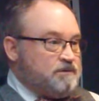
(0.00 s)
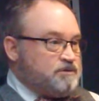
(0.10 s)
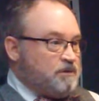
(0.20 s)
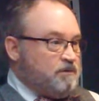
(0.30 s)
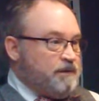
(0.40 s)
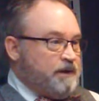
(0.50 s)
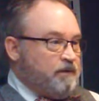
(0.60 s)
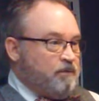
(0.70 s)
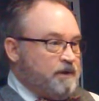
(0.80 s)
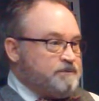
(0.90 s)
start with
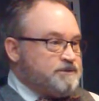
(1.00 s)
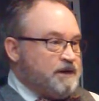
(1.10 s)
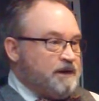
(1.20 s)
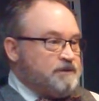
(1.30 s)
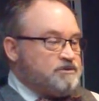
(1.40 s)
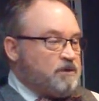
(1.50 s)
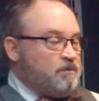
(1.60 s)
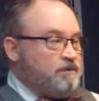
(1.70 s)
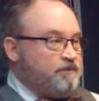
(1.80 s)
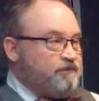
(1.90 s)
our website,
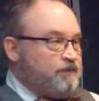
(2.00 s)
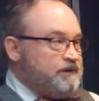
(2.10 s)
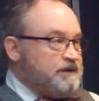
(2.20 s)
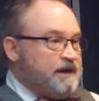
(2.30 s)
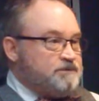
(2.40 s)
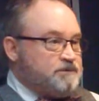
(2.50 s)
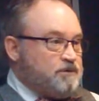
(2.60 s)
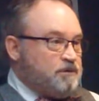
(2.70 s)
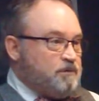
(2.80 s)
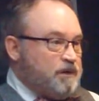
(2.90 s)
start with a free tax
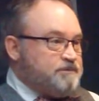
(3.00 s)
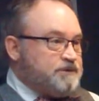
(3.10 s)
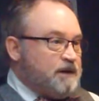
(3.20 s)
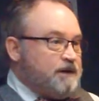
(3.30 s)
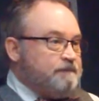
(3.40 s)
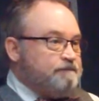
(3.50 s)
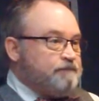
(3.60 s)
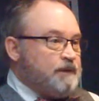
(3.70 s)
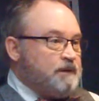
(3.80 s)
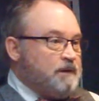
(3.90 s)
return website,
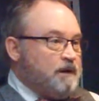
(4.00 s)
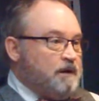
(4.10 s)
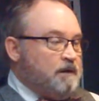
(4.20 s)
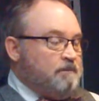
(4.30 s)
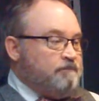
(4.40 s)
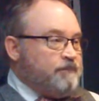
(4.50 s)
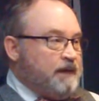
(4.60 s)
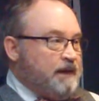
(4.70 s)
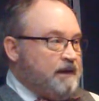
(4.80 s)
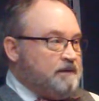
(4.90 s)
and